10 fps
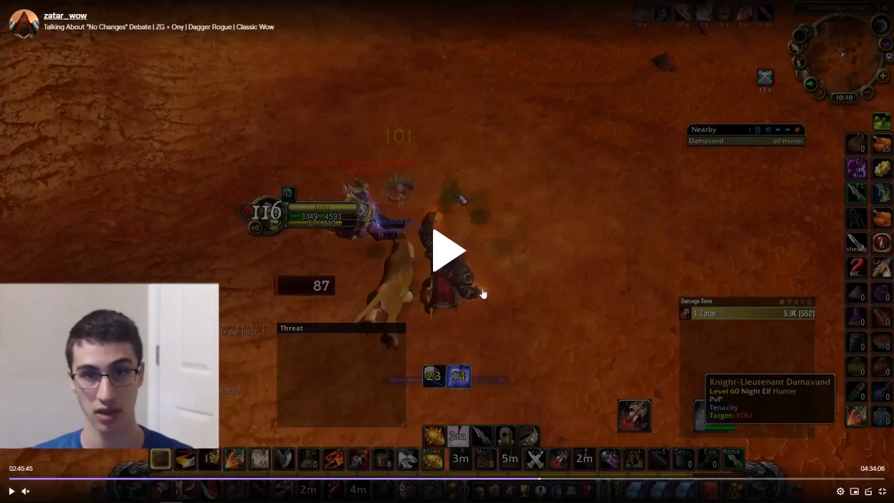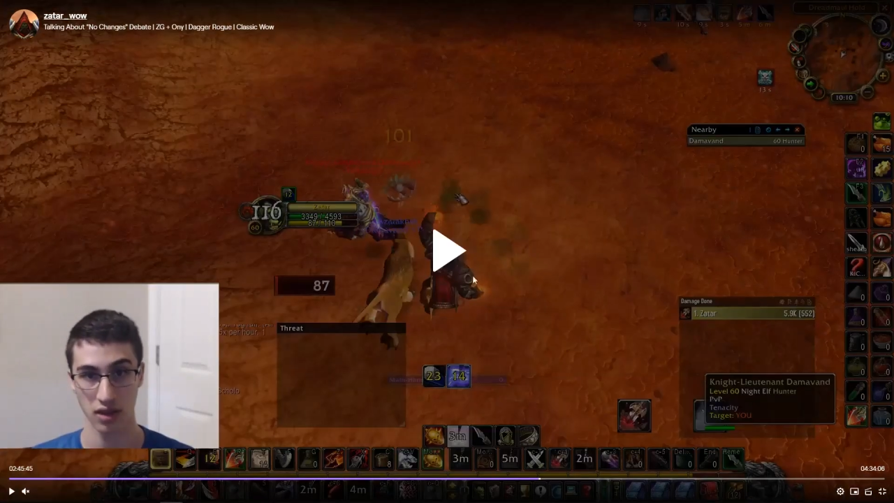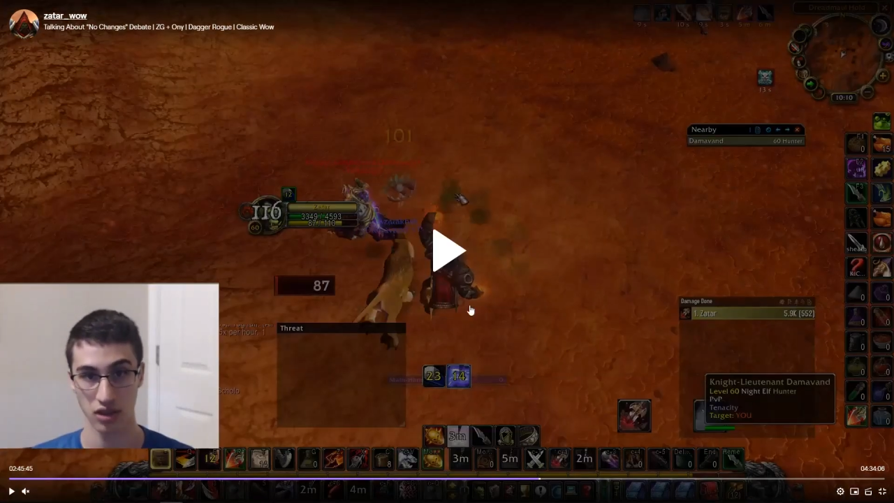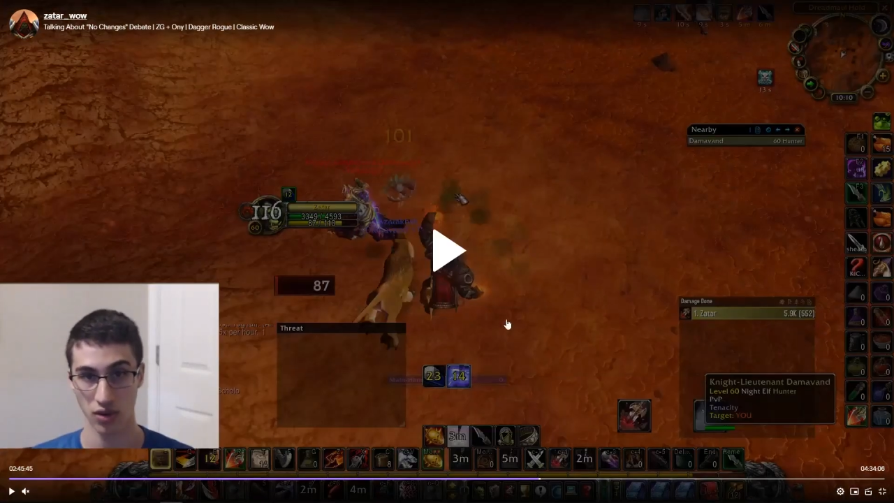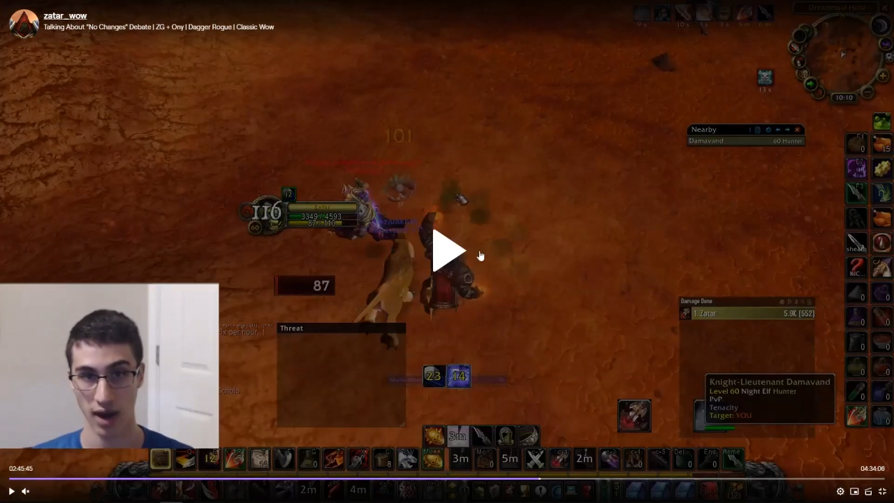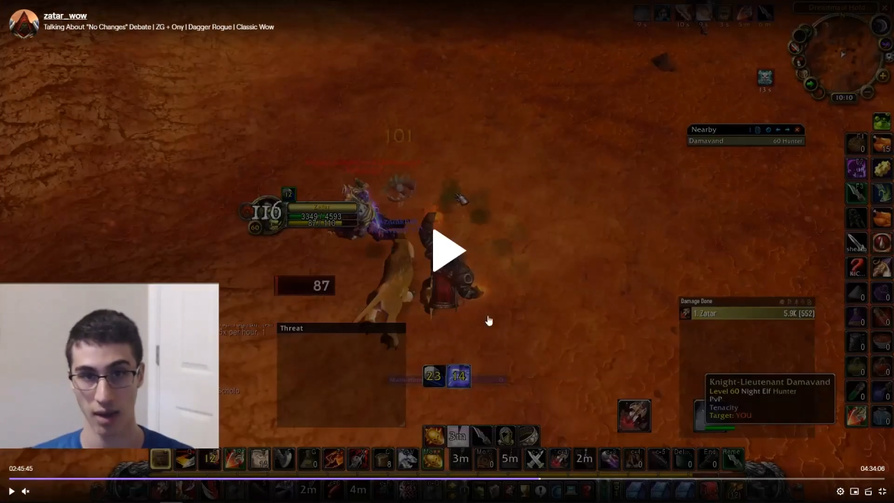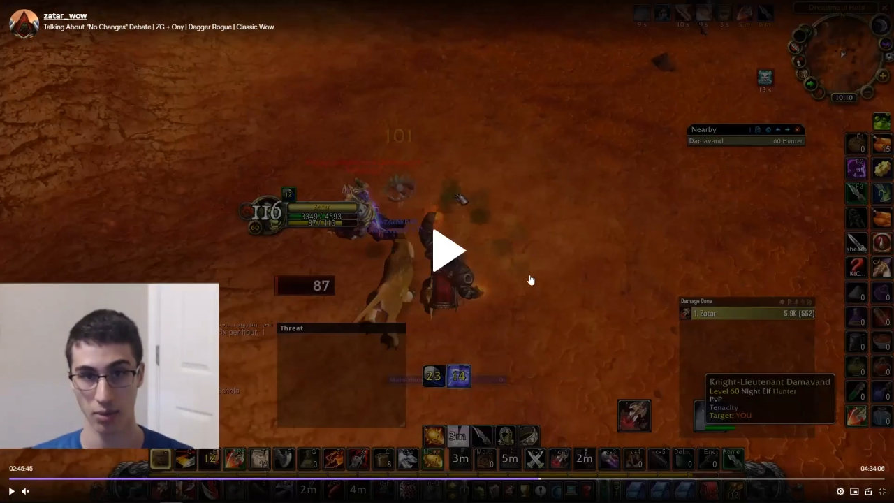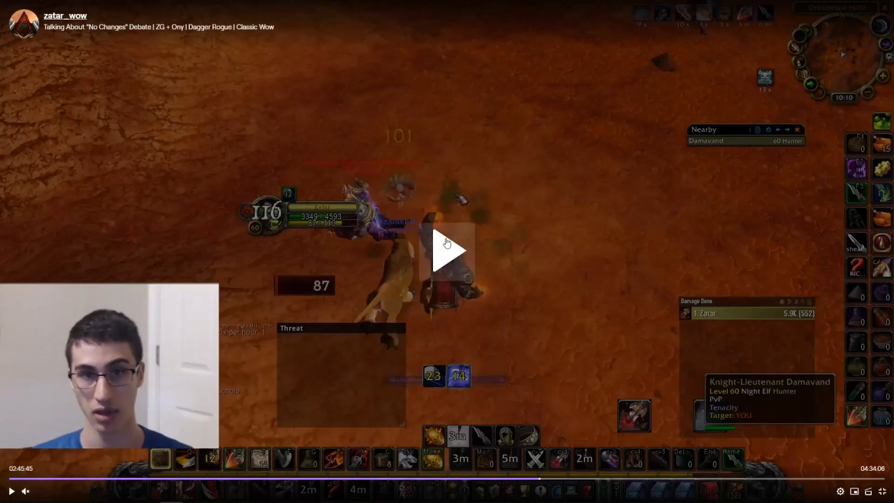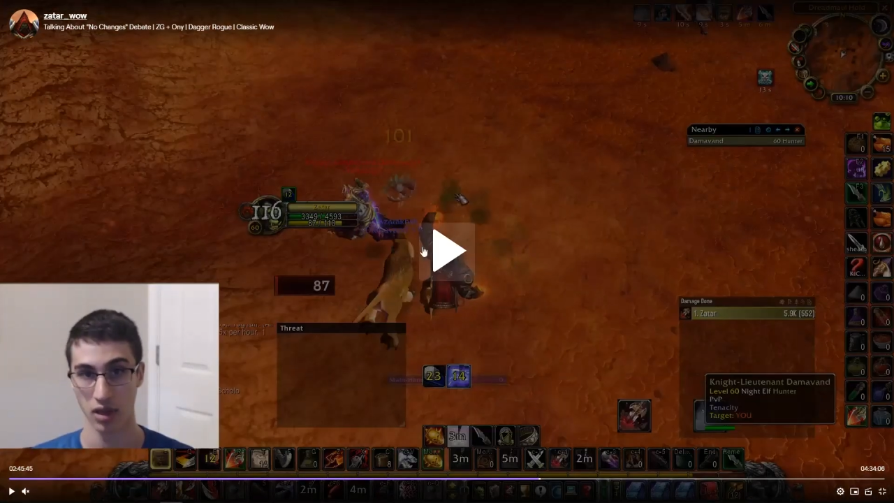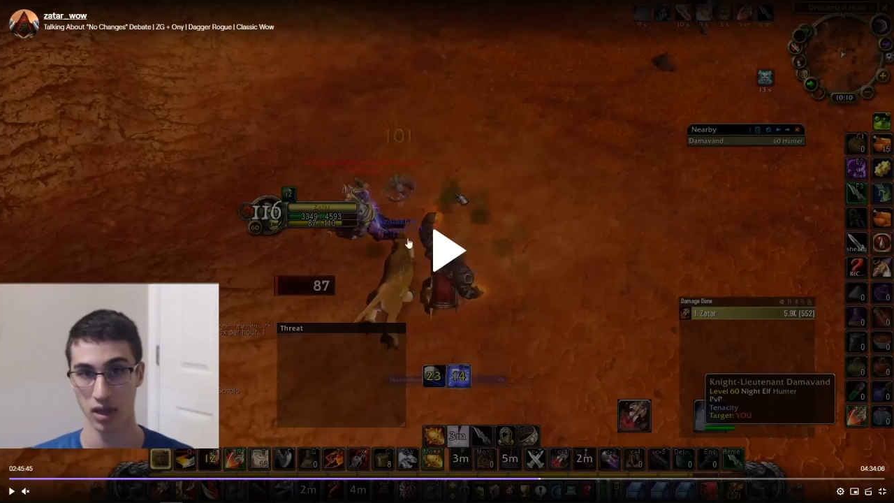the trap
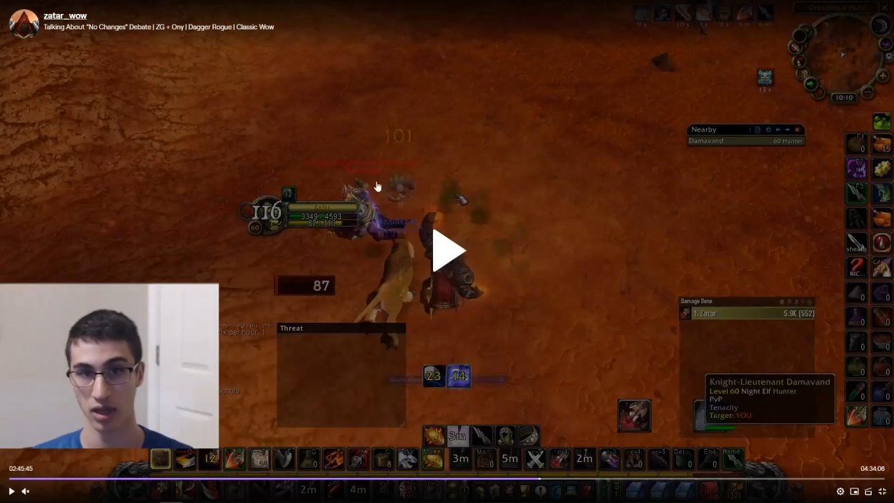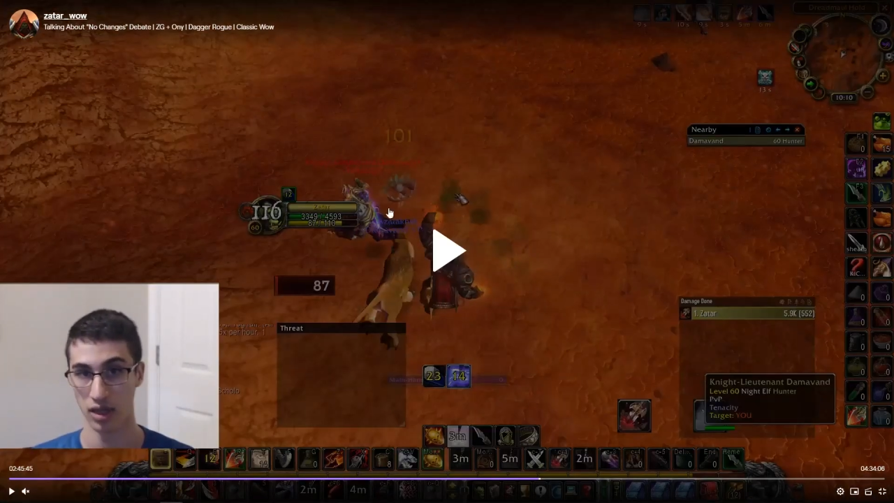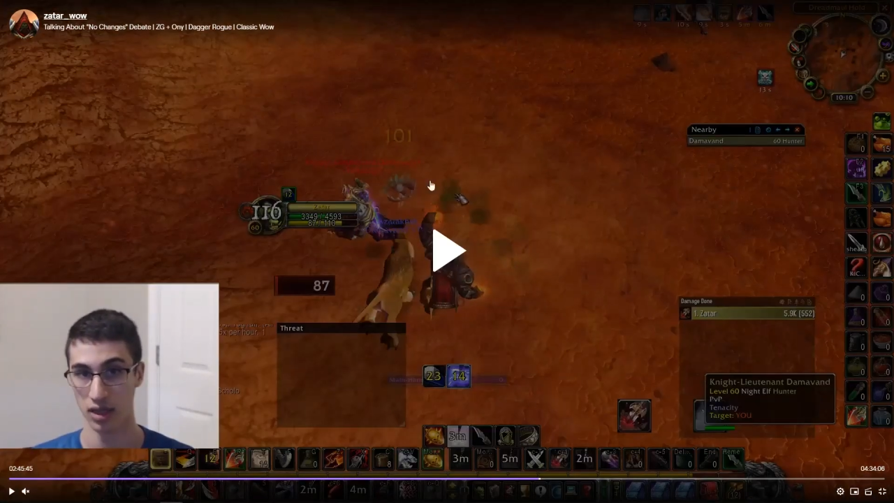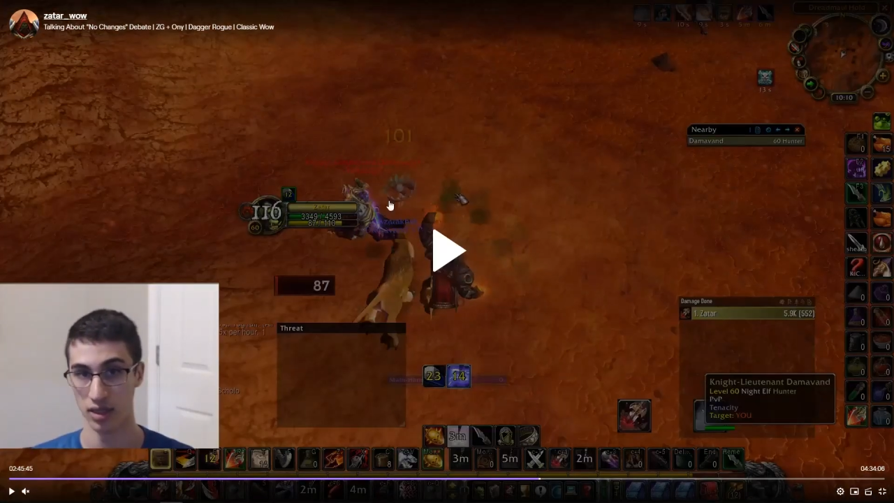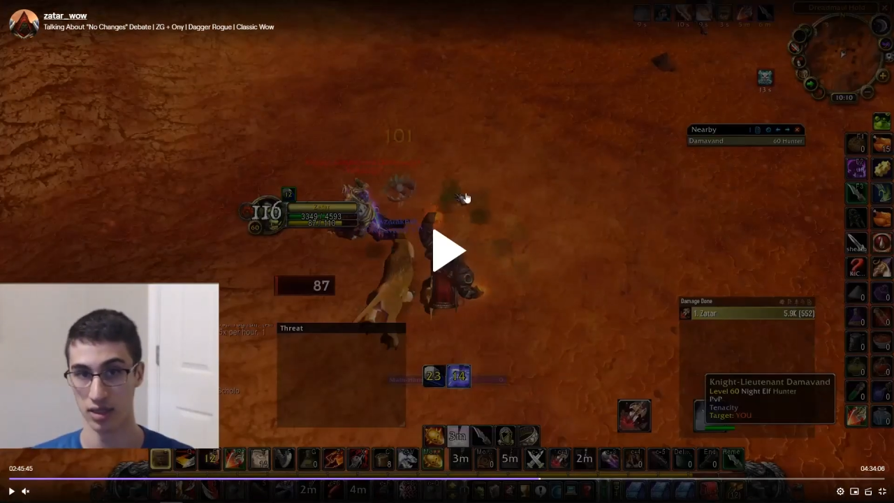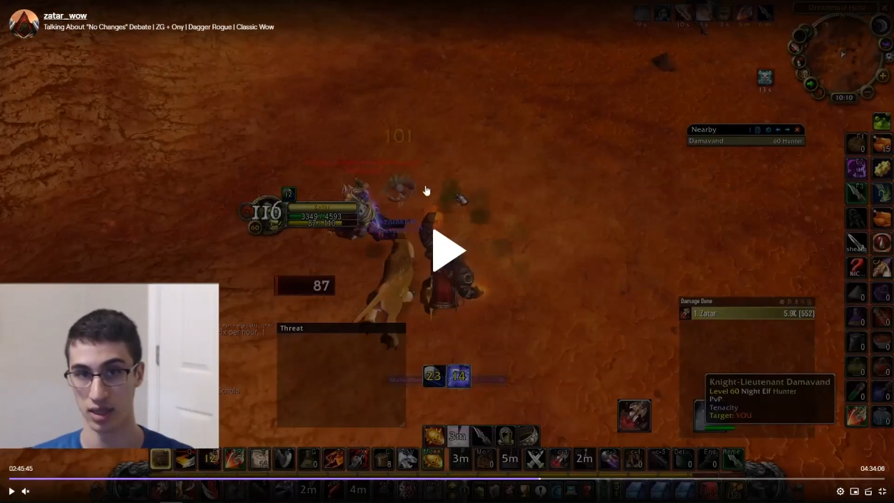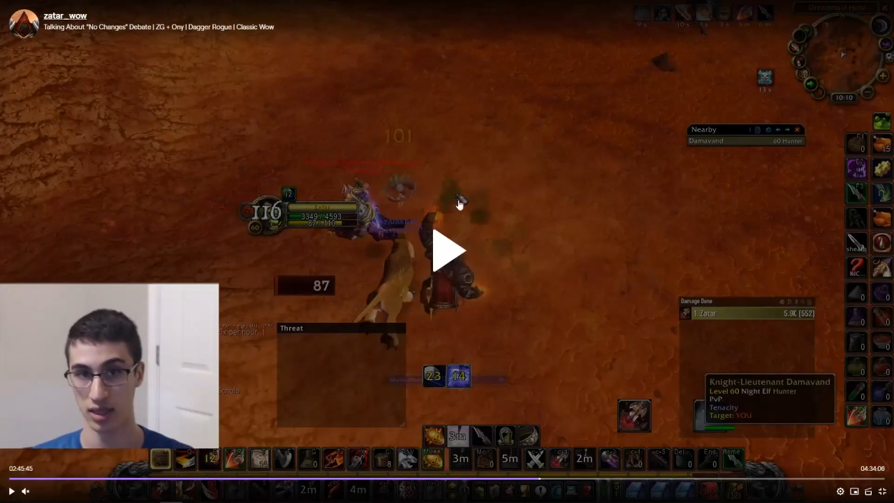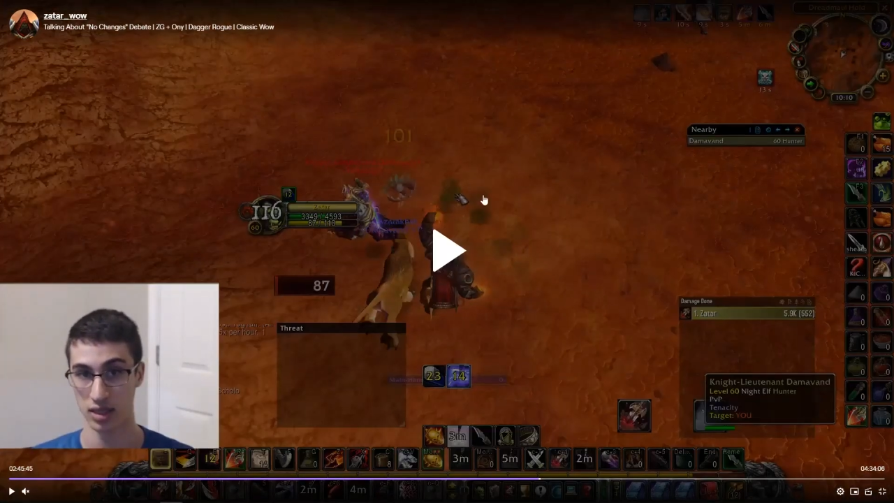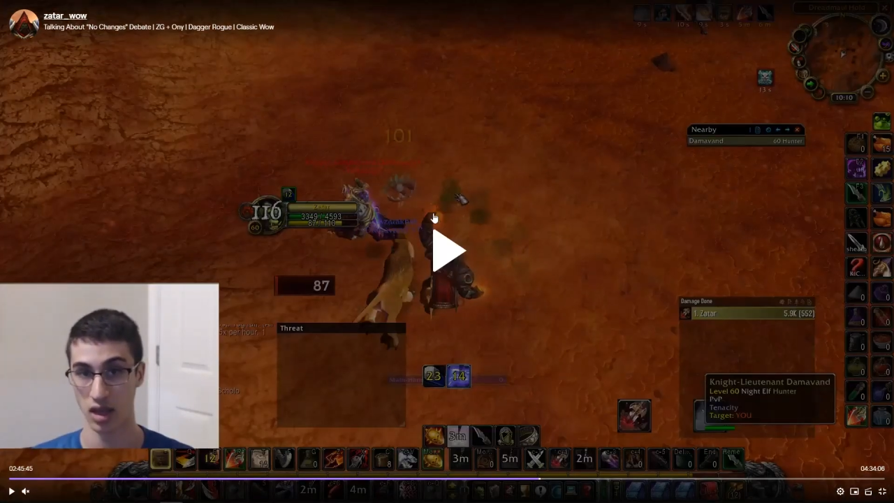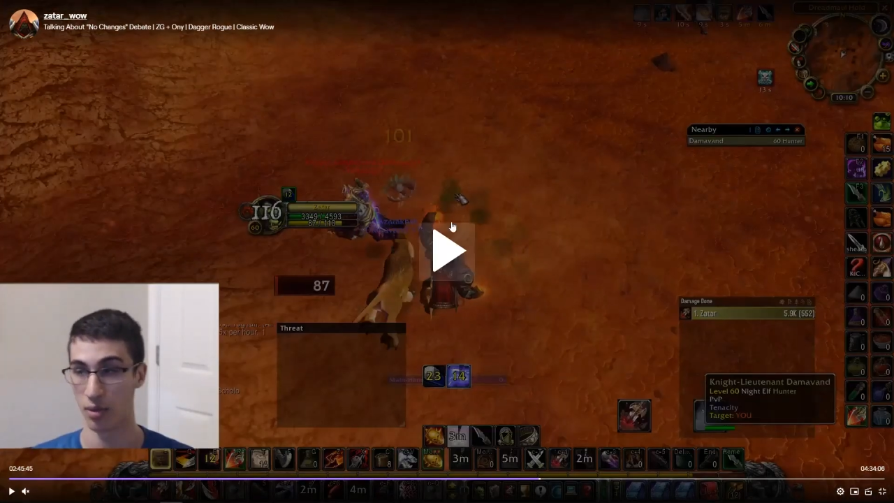is
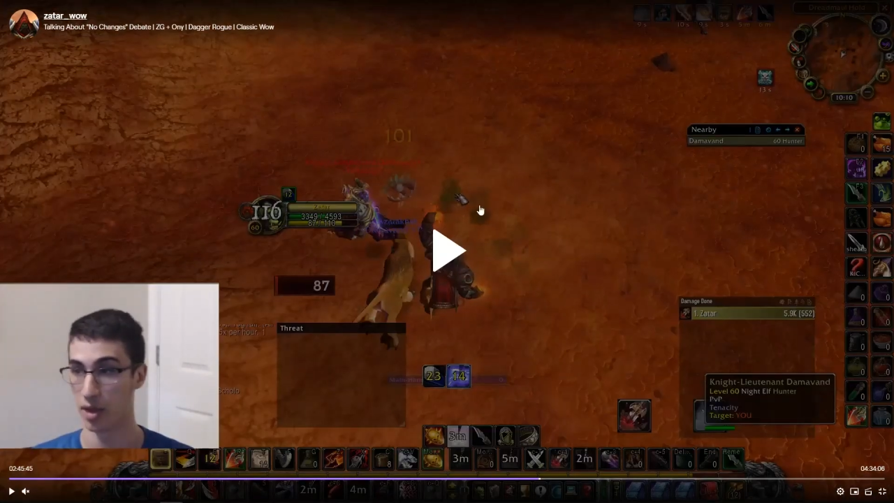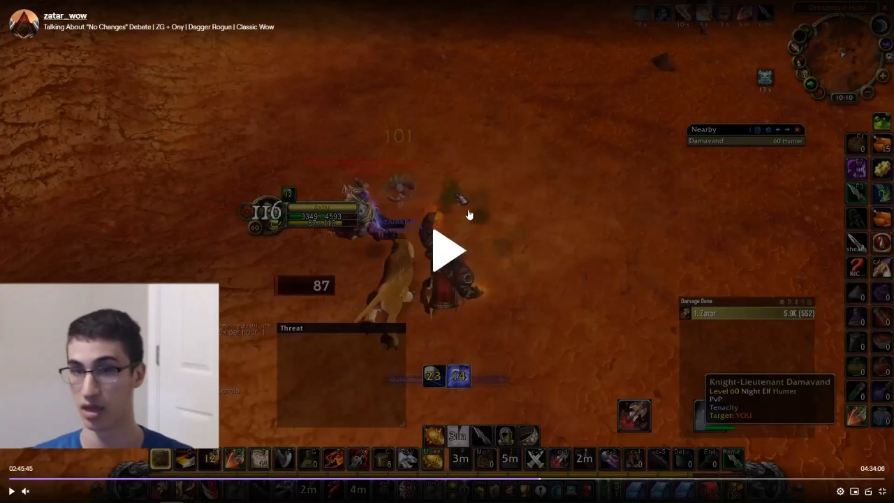coming.